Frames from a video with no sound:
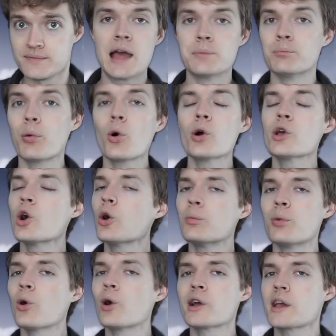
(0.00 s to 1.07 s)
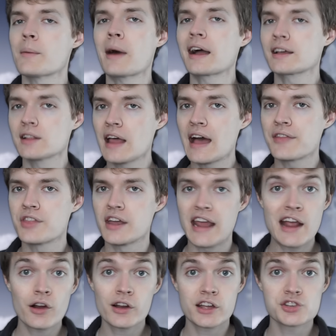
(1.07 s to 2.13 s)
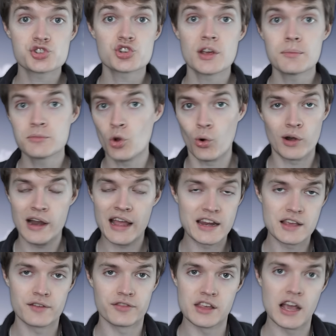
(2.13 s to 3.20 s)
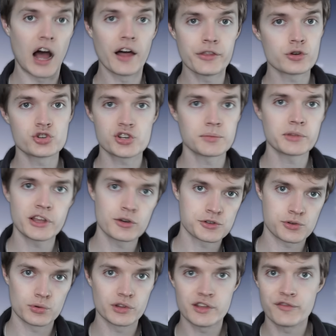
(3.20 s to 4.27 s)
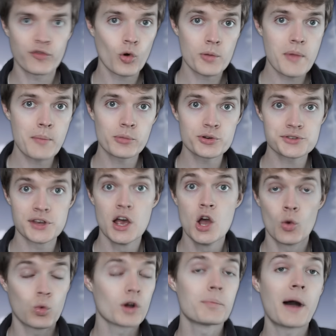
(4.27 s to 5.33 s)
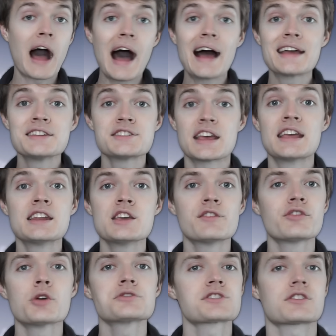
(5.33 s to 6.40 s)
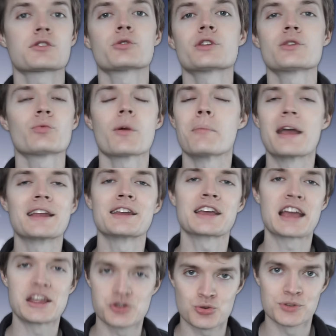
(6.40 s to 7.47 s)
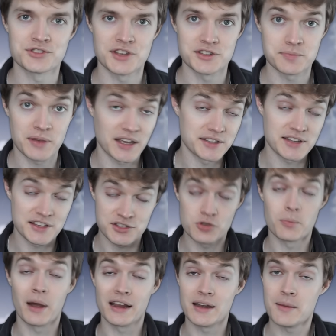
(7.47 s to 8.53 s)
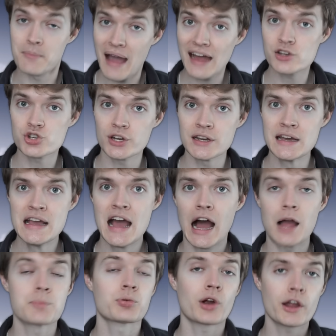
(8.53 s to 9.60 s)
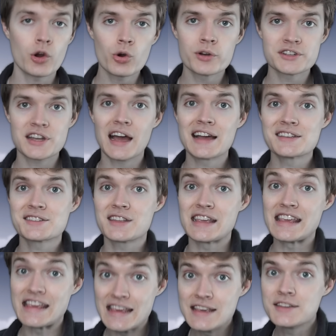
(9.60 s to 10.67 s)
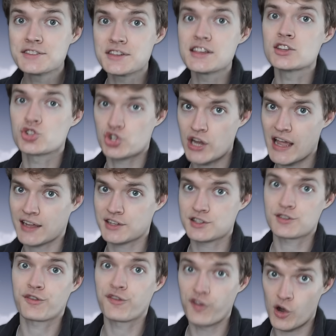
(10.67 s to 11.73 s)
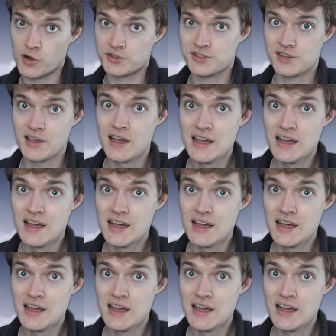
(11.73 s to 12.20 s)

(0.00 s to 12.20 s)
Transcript: And boy, oh boy, am I glad that Erica's gym nor any of the other gym leaders or Elite Four members were behind any of those 30 remaining entrances, because as you might imagine, I prioritized easy checks first.